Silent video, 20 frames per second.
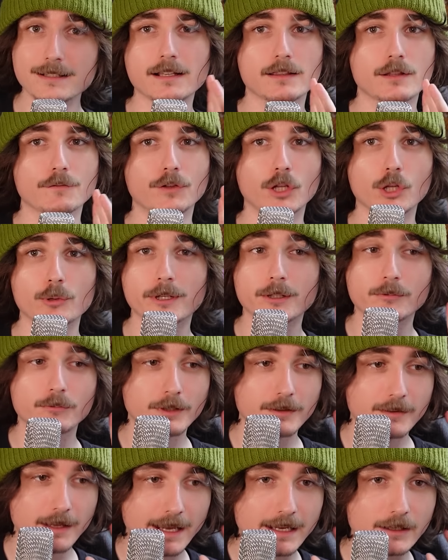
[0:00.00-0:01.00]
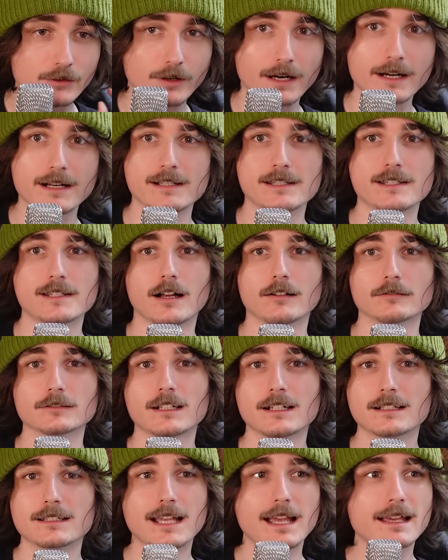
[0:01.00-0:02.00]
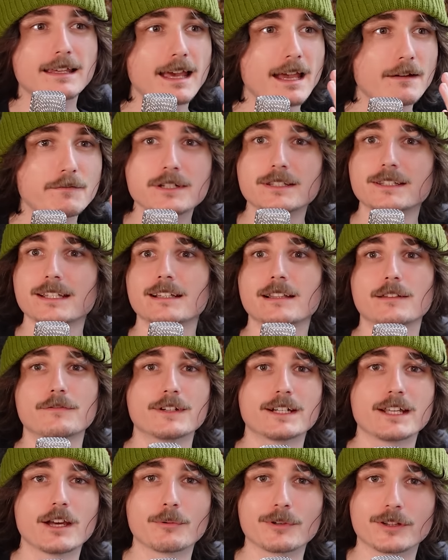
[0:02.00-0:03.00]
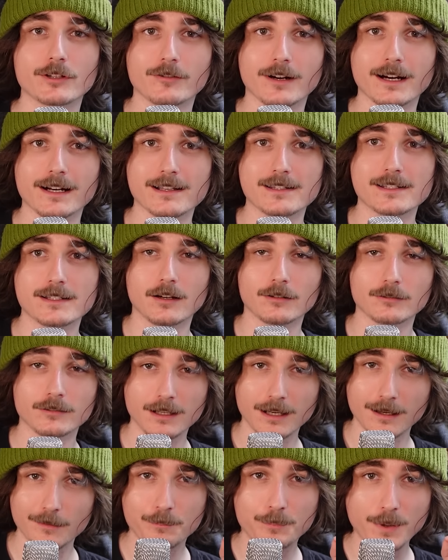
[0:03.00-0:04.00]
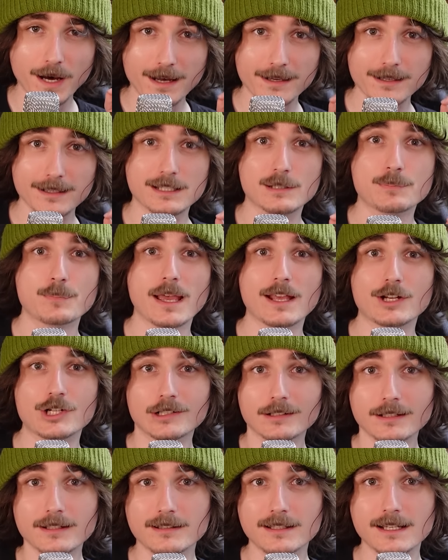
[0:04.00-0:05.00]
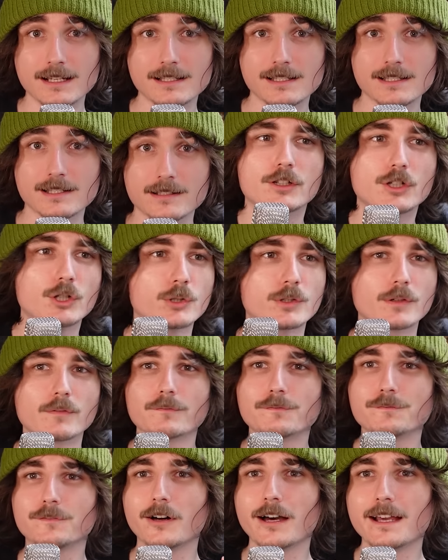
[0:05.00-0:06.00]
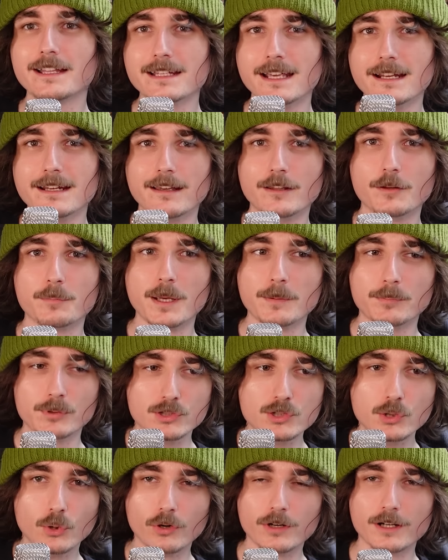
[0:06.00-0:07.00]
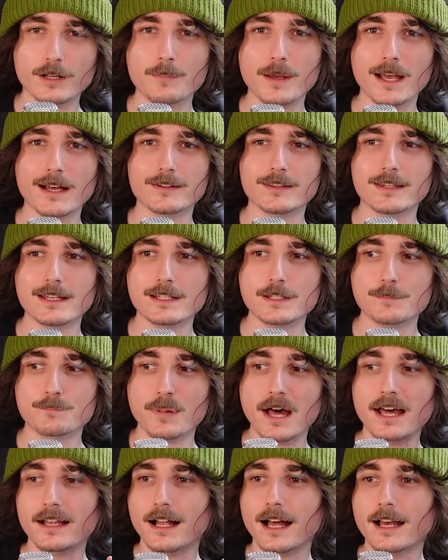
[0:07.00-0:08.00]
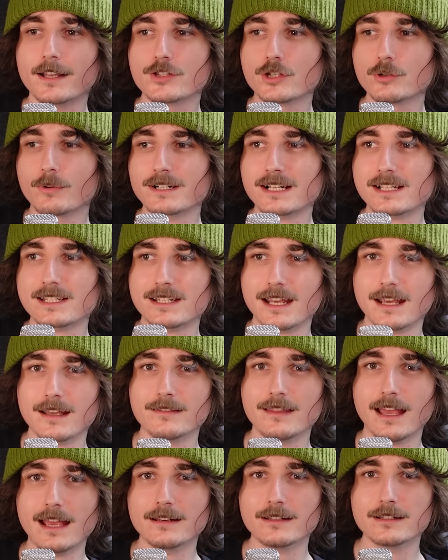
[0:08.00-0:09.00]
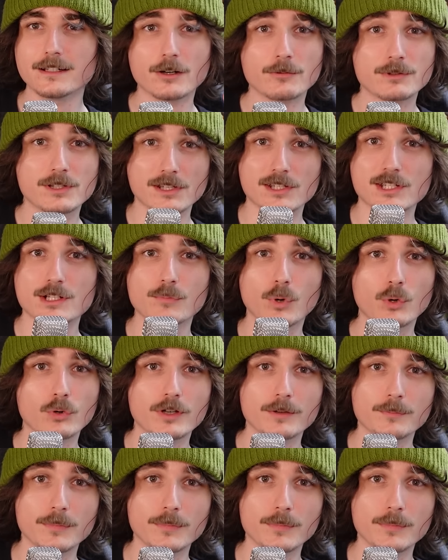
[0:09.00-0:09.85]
Take the following with a grain of salt. Take everything in the video with a grain of salt, but especially this. I couldn't find any other people talking about this, but I do understand that, you know, it's a small